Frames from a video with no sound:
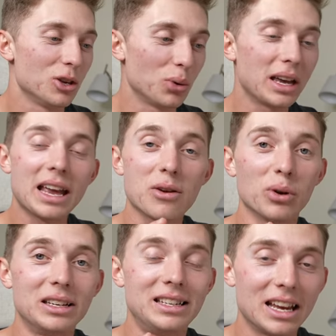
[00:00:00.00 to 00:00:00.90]
You get a
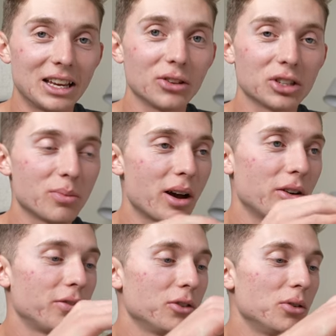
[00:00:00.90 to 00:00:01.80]
ridiculous amount
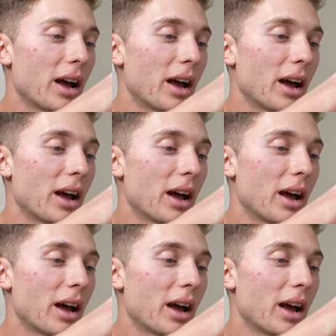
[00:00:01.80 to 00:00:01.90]
of food.